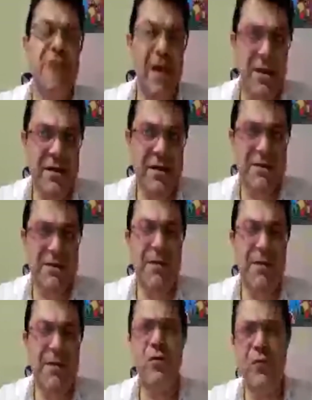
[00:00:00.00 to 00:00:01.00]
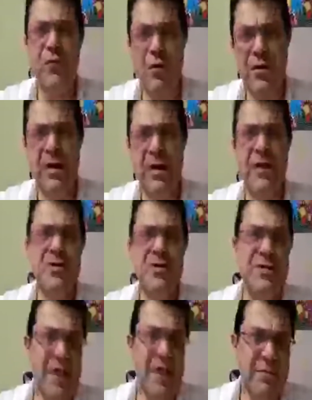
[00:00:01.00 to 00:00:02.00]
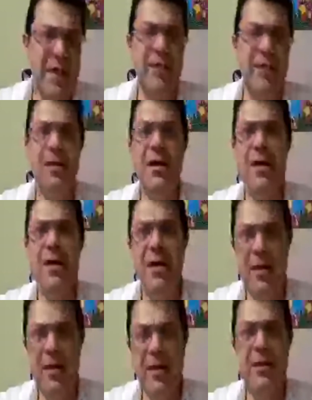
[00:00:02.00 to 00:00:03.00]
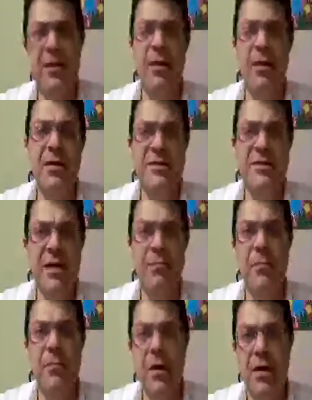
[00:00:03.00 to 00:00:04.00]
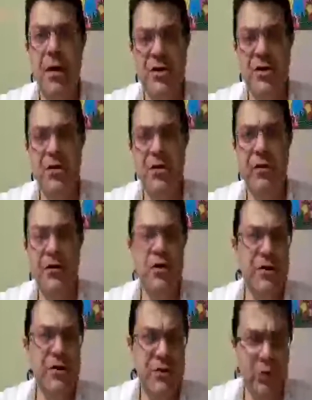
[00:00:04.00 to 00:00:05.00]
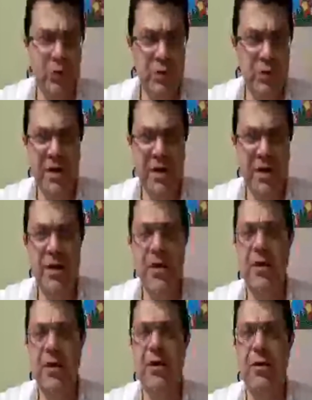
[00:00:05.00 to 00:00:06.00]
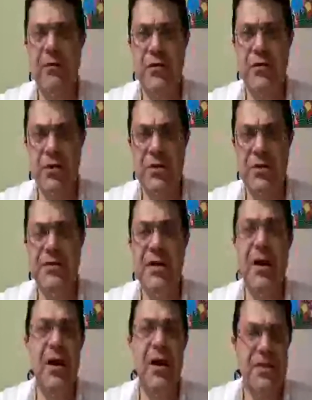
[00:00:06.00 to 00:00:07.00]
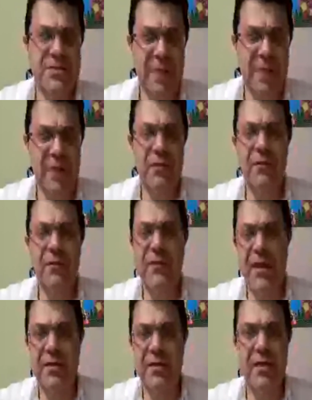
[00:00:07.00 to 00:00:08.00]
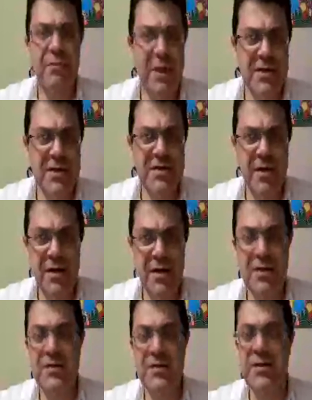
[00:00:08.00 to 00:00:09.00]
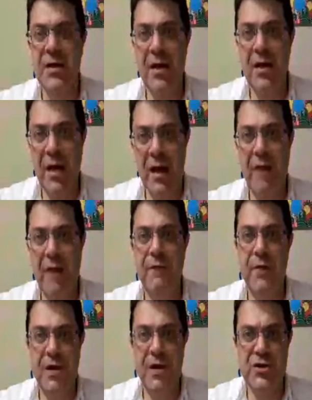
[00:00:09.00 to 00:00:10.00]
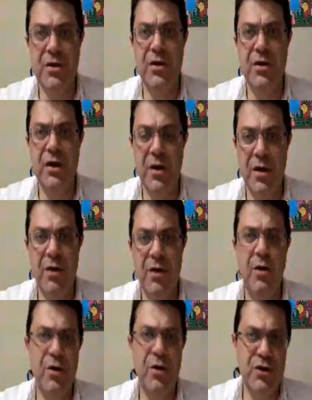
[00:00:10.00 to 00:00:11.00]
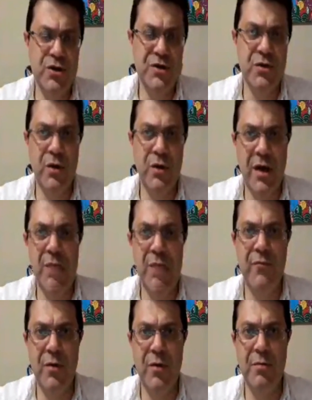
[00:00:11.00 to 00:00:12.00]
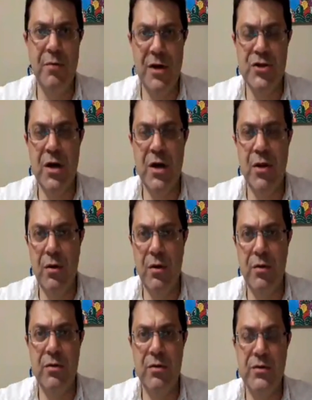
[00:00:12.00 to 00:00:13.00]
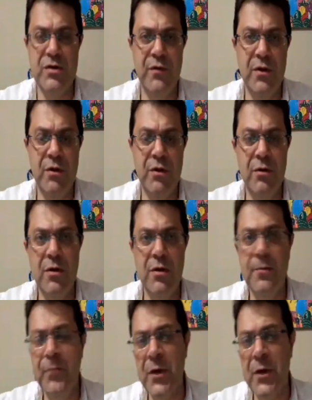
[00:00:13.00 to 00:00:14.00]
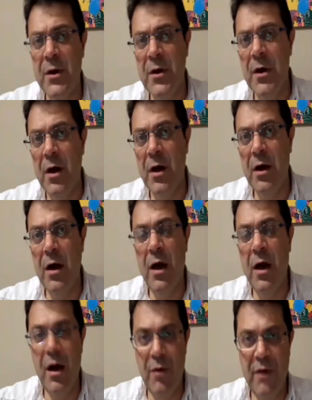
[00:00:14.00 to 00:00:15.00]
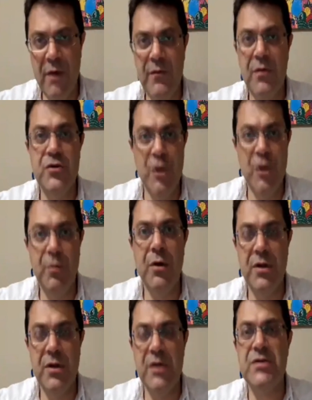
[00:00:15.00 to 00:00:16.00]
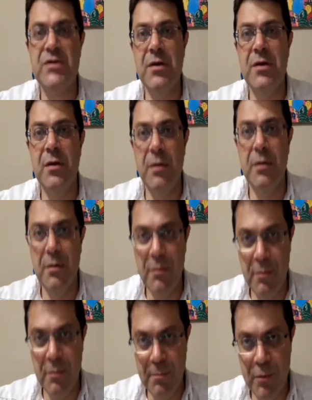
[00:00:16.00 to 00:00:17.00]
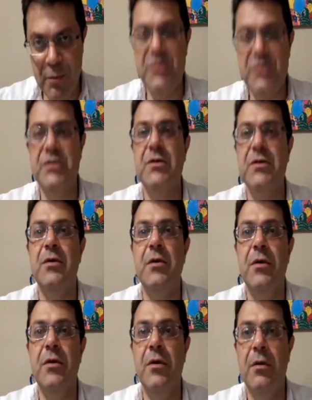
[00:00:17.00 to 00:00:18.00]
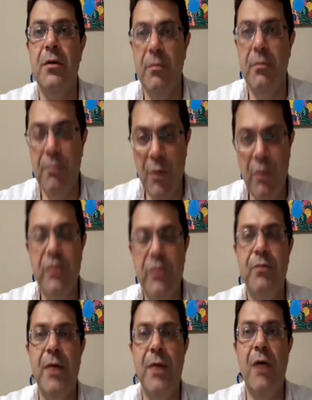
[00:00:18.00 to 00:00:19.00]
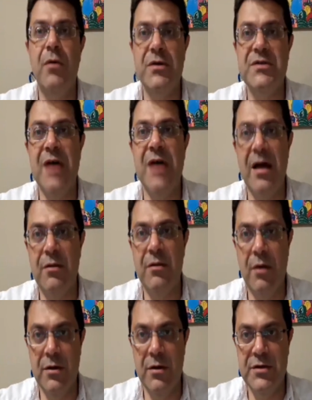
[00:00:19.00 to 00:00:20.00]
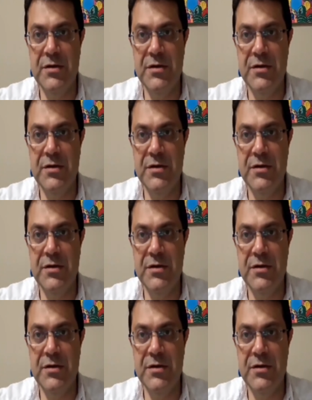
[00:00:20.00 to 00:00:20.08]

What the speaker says: And in spite of the good relations that might link some Russian officials to Israeli officials, and in spite of the fact that many Israelis have Russian origins or came from Russia or the Soviet Union, however, geopolitics puts both powers at odds,